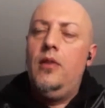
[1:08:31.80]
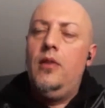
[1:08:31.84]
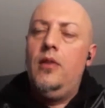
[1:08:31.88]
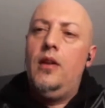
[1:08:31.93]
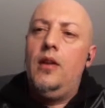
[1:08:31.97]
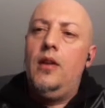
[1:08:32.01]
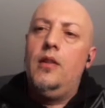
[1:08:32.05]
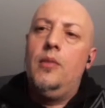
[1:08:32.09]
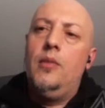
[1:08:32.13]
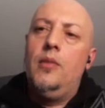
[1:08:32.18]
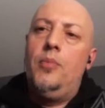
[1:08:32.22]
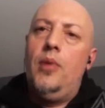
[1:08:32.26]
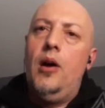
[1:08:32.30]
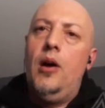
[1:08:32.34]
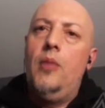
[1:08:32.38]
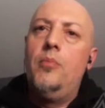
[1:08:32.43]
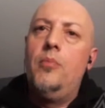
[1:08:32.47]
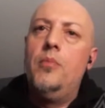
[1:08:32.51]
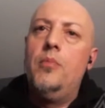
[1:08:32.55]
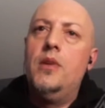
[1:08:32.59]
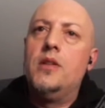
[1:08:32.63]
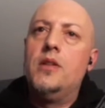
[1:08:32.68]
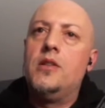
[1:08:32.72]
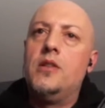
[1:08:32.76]
Right. The
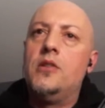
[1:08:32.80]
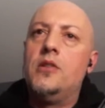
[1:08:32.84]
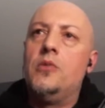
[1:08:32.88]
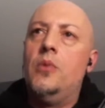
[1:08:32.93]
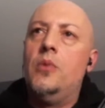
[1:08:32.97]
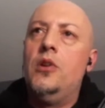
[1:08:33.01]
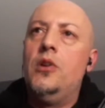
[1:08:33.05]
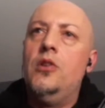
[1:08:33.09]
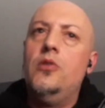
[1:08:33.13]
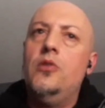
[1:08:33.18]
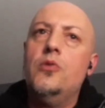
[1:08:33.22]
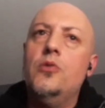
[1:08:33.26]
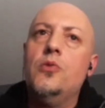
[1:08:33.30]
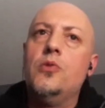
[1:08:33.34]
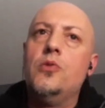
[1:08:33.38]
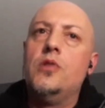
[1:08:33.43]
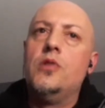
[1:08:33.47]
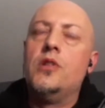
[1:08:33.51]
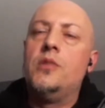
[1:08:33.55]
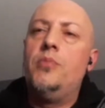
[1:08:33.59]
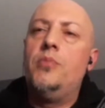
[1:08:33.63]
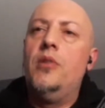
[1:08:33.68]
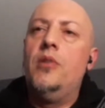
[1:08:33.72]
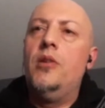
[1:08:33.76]
problem is when you
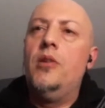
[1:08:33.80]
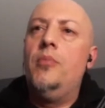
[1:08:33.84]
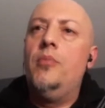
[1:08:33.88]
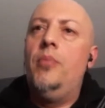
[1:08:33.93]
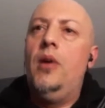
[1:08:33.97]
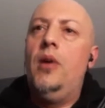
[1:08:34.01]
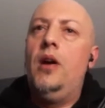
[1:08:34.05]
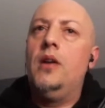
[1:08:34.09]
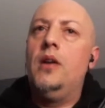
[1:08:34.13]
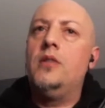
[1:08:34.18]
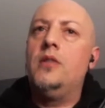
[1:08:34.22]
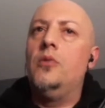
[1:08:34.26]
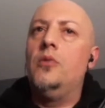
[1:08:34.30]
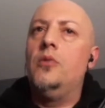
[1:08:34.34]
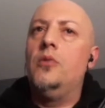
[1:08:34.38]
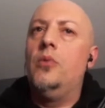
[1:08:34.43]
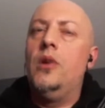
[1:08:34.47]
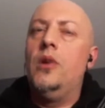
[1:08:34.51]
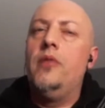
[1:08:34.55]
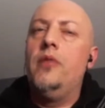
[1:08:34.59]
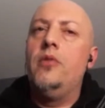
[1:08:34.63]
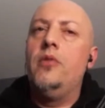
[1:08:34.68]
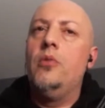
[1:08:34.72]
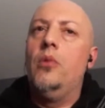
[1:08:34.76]
use the spirit box or
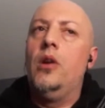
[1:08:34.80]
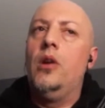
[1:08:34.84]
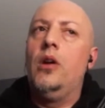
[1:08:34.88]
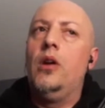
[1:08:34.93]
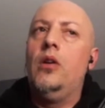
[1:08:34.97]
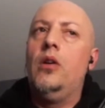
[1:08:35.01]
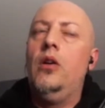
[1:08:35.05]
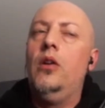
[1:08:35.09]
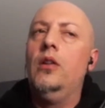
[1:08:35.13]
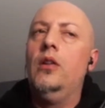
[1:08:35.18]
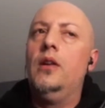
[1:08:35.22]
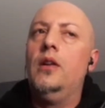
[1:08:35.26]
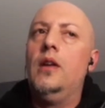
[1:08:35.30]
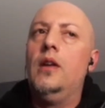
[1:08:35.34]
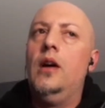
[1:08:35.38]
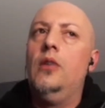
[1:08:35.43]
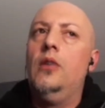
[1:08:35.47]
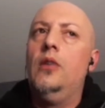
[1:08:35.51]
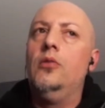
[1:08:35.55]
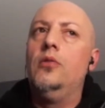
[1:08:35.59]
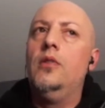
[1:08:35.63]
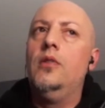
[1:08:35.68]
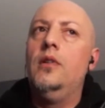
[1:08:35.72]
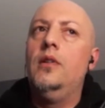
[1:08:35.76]
whatever you want to call it
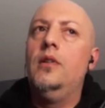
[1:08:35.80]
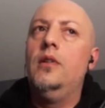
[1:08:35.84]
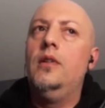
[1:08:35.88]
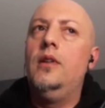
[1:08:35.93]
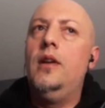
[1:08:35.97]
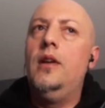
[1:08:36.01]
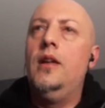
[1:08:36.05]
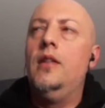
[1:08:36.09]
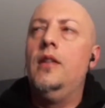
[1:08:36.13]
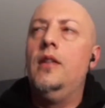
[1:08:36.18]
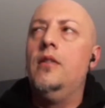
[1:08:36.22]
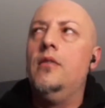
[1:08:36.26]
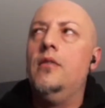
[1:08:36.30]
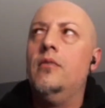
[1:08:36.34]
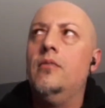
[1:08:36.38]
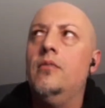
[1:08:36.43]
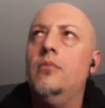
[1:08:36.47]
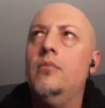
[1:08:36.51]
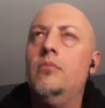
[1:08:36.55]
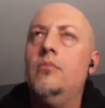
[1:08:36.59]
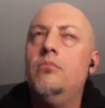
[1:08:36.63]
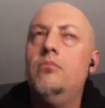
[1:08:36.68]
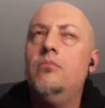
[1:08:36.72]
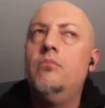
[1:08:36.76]
out
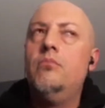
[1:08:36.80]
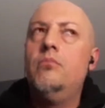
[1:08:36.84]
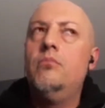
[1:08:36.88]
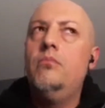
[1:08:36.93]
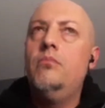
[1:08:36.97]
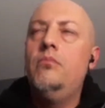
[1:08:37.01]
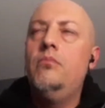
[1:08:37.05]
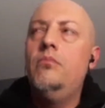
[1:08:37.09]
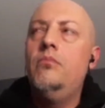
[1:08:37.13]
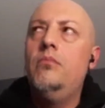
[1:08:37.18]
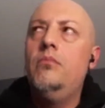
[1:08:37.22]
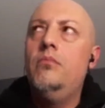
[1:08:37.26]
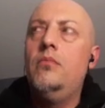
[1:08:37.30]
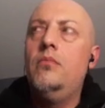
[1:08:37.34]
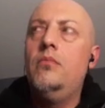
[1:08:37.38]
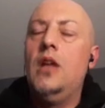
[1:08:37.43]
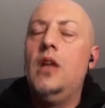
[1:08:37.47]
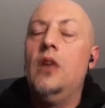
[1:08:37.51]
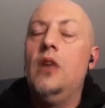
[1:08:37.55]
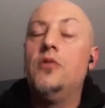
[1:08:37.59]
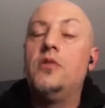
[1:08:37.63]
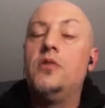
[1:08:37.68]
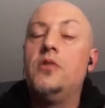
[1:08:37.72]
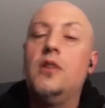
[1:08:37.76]
in
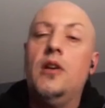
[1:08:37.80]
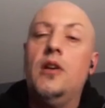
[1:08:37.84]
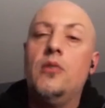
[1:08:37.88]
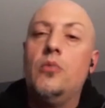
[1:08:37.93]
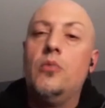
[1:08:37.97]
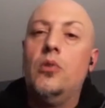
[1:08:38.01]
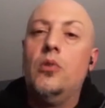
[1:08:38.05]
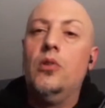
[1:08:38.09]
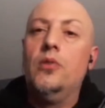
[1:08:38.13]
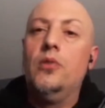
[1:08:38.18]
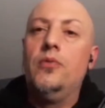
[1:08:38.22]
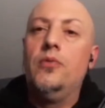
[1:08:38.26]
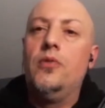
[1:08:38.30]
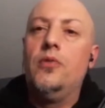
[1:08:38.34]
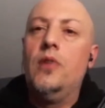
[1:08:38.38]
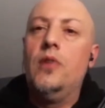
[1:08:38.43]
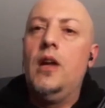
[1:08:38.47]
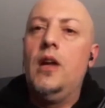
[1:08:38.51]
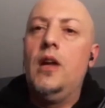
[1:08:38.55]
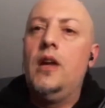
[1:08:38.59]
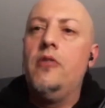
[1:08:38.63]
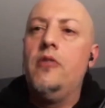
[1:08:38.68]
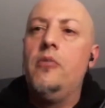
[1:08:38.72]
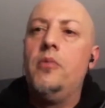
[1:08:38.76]
the outside world, for
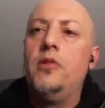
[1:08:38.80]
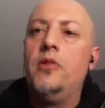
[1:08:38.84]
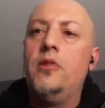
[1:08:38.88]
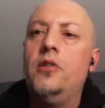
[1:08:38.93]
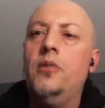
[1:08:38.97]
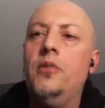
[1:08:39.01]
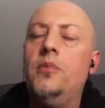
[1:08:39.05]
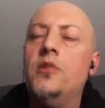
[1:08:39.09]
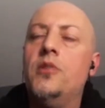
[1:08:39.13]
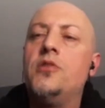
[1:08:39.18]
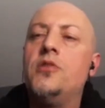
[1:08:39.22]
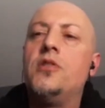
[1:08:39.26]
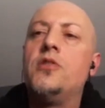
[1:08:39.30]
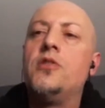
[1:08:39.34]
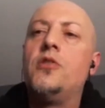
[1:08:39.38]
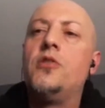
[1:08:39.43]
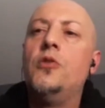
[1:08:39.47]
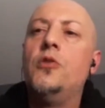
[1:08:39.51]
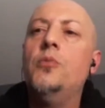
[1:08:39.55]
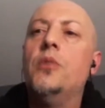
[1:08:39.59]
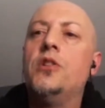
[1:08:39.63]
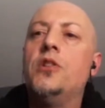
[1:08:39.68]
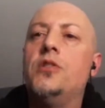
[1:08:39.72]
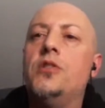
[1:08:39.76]
lack of a better term, there's
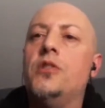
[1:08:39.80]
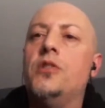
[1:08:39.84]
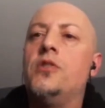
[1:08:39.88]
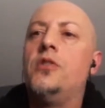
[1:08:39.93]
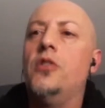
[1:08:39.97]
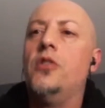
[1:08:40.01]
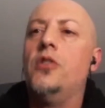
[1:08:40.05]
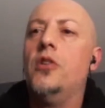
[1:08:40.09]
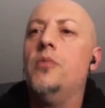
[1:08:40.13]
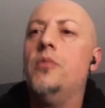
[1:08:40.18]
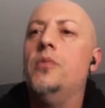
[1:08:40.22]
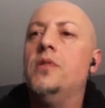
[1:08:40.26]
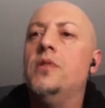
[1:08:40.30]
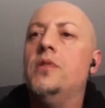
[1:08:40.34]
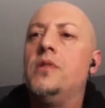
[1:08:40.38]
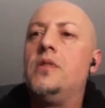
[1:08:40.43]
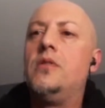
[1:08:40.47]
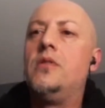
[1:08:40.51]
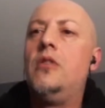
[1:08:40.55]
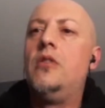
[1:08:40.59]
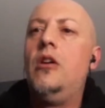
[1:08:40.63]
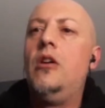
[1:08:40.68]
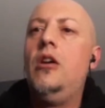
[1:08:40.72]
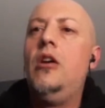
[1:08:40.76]
just too much
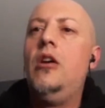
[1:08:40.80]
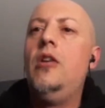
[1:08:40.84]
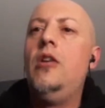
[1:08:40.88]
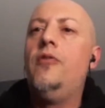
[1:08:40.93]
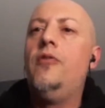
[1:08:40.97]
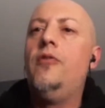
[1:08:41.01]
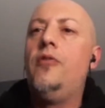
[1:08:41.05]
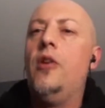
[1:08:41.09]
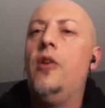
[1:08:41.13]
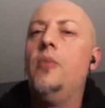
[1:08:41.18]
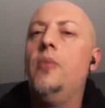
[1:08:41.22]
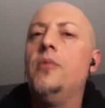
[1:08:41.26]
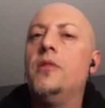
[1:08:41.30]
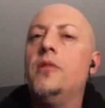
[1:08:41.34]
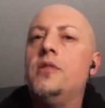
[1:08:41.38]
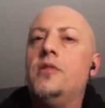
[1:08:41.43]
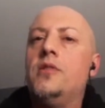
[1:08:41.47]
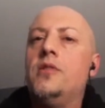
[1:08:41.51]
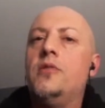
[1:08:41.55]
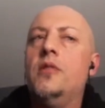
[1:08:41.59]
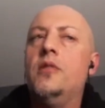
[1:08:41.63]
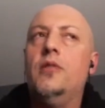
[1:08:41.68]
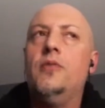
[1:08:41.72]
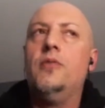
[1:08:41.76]
disturbance from
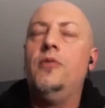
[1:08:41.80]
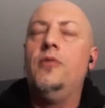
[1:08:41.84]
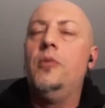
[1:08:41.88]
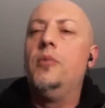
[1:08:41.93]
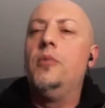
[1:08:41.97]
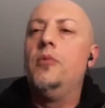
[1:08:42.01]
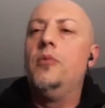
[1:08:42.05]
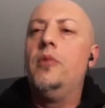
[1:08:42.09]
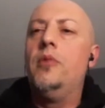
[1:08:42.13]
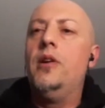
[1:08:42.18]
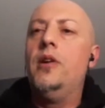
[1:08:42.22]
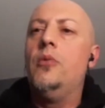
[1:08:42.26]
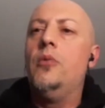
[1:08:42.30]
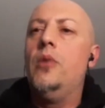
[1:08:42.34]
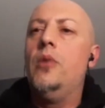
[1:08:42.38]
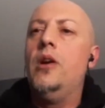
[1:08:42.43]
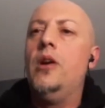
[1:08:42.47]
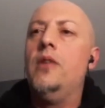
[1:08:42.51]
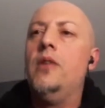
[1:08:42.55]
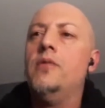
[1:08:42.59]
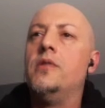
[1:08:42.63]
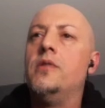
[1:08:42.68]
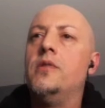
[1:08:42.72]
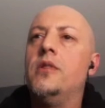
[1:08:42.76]
the radio
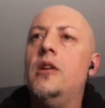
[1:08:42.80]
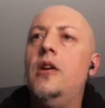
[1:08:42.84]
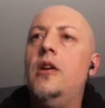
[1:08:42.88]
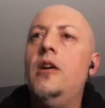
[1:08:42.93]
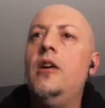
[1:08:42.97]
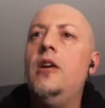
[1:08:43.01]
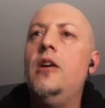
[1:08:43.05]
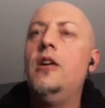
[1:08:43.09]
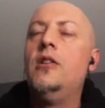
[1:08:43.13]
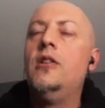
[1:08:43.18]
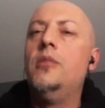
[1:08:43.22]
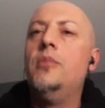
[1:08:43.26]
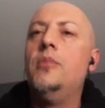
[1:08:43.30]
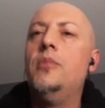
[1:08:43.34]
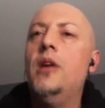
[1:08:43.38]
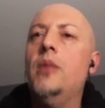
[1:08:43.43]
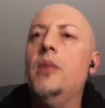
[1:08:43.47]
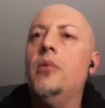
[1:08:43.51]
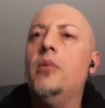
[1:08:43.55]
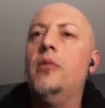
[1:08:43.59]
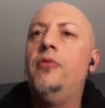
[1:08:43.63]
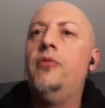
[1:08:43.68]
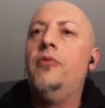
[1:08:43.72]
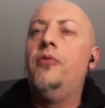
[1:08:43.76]
waves to be
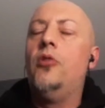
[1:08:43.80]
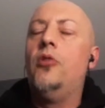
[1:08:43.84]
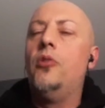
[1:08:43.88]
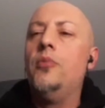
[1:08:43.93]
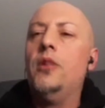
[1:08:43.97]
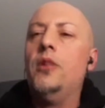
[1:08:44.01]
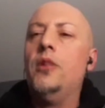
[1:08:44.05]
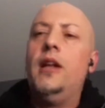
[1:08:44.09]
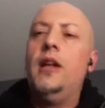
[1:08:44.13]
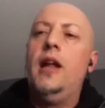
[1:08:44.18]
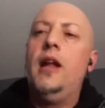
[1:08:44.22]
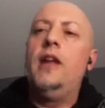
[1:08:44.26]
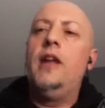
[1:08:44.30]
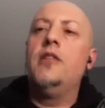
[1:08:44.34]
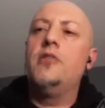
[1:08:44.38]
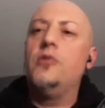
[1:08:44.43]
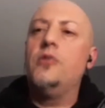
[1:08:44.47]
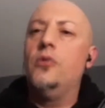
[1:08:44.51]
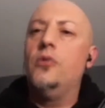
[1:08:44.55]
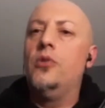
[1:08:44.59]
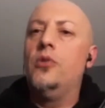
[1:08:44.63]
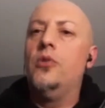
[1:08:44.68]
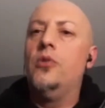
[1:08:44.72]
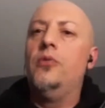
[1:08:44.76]
able to formulate any
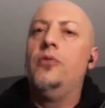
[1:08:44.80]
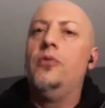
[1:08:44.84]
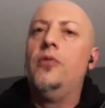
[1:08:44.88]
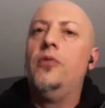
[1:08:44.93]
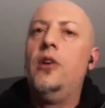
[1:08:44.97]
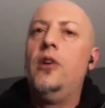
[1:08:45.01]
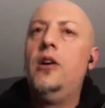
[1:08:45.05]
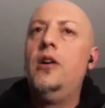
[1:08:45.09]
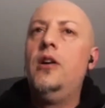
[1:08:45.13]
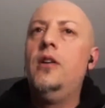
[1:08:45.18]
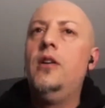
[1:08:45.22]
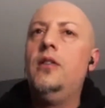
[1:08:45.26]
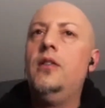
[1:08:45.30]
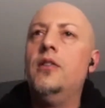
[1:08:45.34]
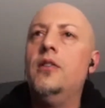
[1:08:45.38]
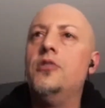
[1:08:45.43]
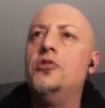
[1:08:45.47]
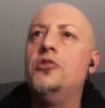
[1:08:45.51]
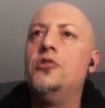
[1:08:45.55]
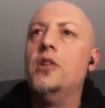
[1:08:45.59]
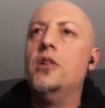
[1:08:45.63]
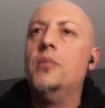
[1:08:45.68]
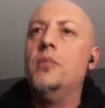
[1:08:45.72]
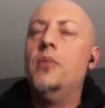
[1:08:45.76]
sort of
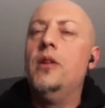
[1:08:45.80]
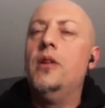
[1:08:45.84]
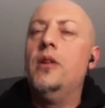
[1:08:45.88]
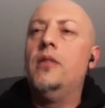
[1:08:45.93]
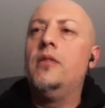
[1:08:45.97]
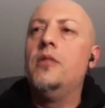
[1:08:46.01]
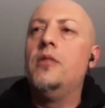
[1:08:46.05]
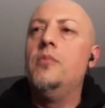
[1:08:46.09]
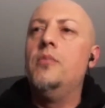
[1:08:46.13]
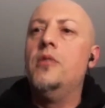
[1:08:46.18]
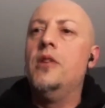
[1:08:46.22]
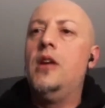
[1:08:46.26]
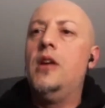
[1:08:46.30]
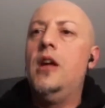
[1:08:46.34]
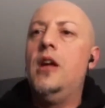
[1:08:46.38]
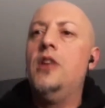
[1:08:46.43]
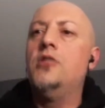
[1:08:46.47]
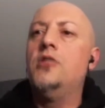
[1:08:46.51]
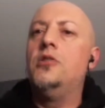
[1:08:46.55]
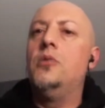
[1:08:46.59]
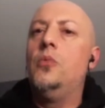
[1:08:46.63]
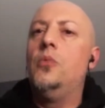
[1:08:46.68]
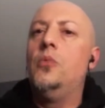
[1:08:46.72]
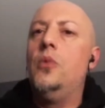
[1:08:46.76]
legitimate
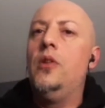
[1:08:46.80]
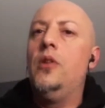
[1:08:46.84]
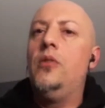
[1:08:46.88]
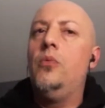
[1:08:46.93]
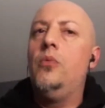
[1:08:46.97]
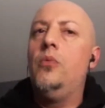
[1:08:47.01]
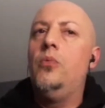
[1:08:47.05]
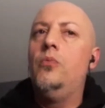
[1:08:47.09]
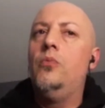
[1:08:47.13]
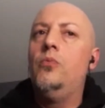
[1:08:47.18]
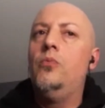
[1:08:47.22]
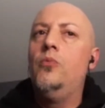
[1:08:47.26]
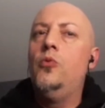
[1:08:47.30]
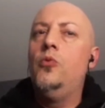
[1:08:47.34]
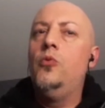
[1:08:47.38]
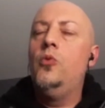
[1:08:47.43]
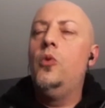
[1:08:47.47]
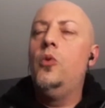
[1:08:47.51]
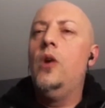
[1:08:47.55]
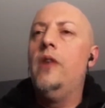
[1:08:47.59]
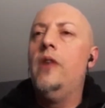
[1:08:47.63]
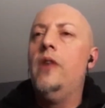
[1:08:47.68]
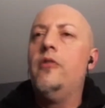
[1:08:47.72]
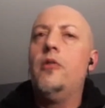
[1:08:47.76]
communication with
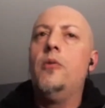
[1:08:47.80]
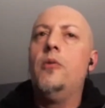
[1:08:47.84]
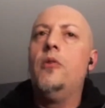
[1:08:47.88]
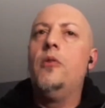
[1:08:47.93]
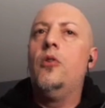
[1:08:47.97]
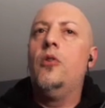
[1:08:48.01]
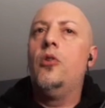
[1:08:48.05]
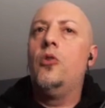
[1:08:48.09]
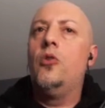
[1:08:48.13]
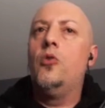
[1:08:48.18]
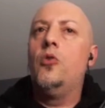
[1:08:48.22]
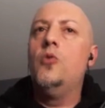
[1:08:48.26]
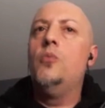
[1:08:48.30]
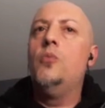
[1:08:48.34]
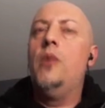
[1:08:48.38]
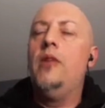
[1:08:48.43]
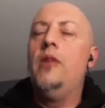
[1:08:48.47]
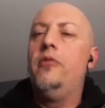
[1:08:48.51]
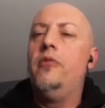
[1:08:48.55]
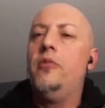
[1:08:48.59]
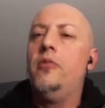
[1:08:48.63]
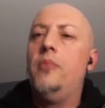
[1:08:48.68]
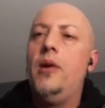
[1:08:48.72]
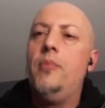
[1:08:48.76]
whoever or
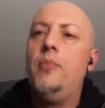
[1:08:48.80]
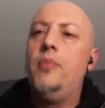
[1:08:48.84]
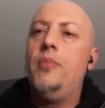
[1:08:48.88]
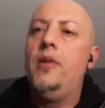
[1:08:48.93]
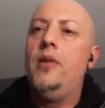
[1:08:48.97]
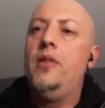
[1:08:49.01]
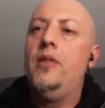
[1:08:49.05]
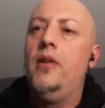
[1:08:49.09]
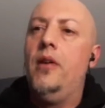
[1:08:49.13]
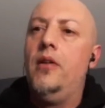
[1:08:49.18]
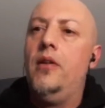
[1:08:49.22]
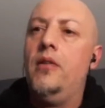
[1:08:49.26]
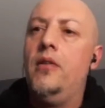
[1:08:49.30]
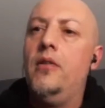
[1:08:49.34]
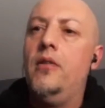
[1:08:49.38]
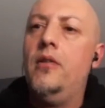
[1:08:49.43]
whomever might be there.